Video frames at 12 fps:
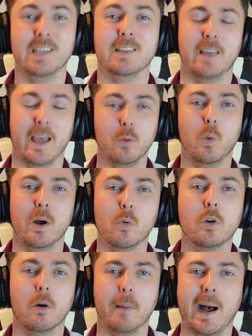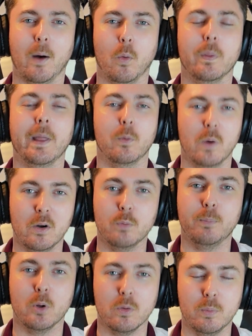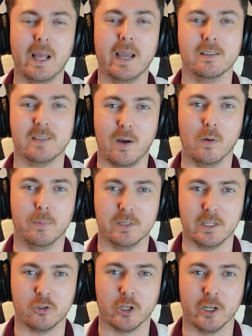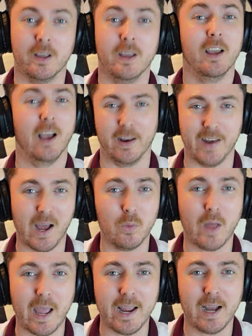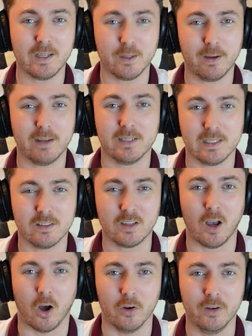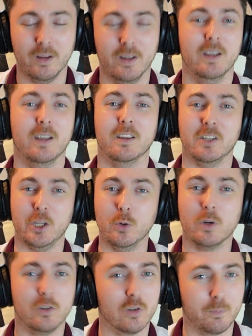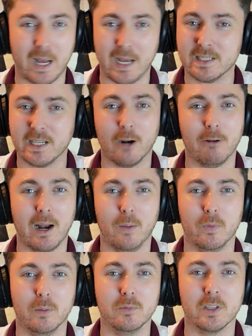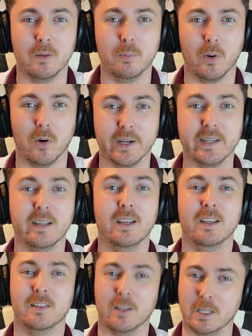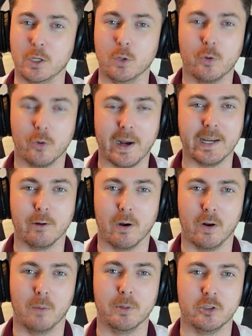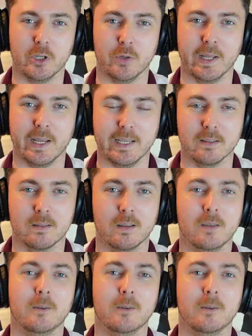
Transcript: they will come out. They will pull players out of position. And now that AI defending's gone, you can just pass it around them to the point that you create your own opportunities.